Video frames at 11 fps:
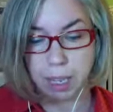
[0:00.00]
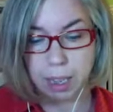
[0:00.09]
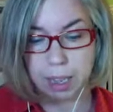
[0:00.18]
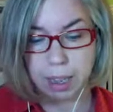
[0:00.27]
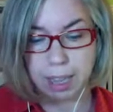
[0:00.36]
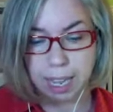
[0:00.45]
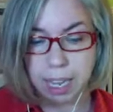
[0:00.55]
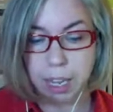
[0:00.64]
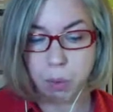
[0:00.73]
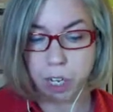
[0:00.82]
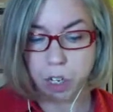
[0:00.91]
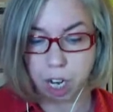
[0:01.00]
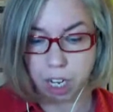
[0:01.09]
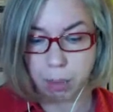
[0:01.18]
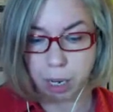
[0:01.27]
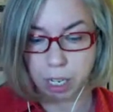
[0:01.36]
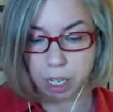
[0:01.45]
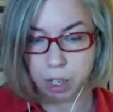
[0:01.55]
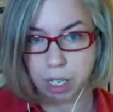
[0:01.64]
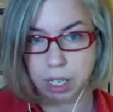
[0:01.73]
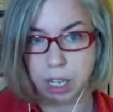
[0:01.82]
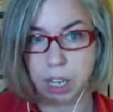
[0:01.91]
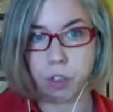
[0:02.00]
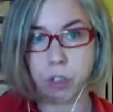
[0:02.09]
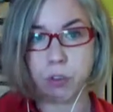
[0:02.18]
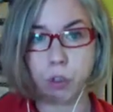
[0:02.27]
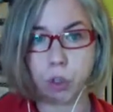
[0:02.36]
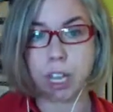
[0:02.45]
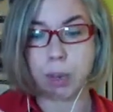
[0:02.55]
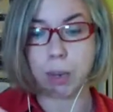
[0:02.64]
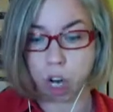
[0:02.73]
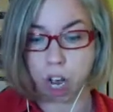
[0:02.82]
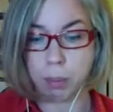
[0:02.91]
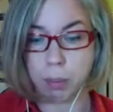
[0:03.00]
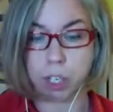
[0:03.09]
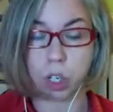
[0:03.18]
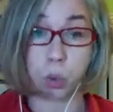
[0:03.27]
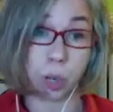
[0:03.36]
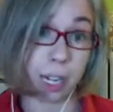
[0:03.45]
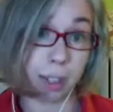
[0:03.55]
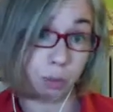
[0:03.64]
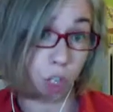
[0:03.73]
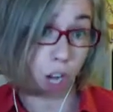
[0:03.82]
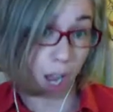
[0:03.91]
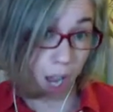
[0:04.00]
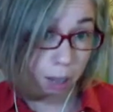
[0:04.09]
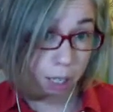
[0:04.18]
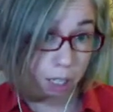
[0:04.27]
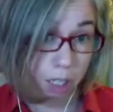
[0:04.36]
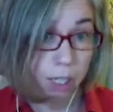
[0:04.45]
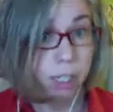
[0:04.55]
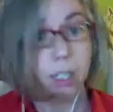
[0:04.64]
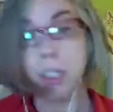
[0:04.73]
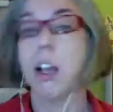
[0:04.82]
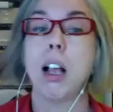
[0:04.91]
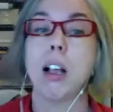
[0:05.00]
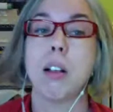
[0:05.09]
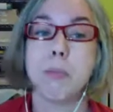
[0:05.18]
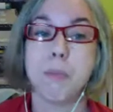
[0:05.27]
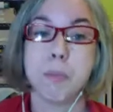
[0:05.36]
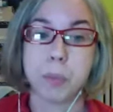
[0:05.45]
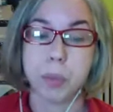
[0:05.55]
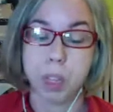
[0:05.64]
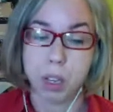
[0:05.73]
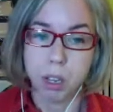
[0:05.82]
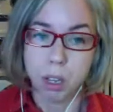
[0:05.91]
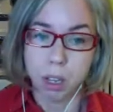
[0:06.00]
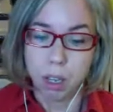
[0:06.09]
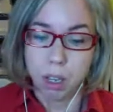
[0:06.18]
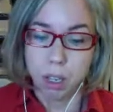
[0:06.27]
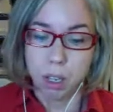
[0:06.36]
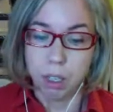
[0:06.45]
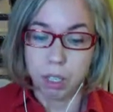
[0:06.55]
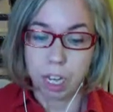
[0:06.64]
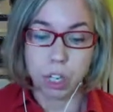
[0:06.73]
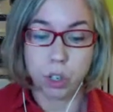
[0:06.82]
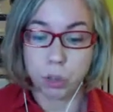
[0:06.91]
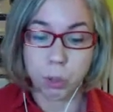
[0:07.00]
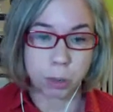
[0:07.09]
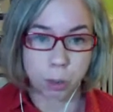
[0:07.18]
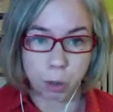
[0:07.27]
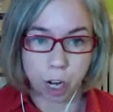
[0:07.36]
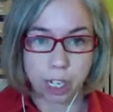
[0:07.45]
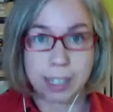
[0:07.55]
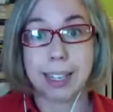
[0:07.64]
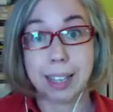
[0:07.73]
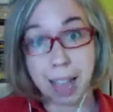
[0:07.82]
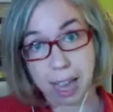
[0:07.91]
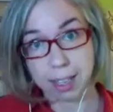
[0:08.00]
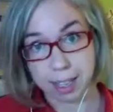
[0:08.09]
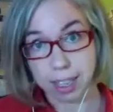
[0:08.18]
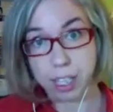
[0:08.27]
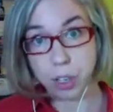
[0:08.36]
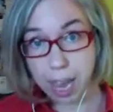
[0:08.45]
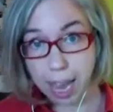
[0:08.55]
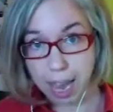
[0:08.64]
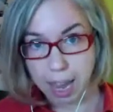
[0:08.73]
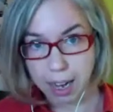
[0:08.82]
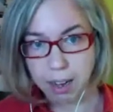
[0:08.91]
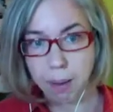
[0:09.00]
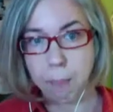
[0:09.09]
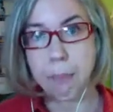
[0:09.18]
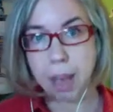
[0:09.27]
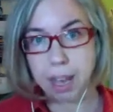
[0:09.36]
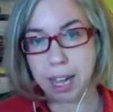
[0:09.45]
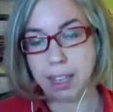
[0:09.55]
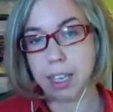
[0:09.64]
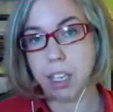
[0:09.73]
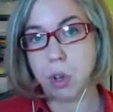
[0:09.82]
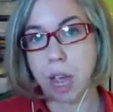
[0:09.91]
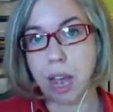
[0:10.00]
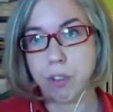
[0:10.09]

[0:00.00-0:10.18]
thinking what you're talking about here is if your full-time job is a creative job, can you do multiple projects? Yes, I think you can, but I think you have to make